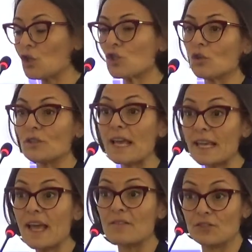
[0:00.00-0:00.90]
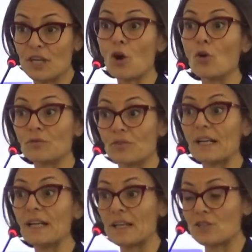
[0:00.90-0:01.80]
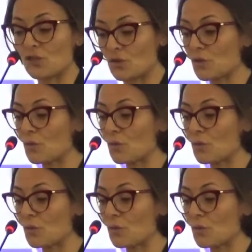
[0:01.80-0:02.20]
so they have their own regulations,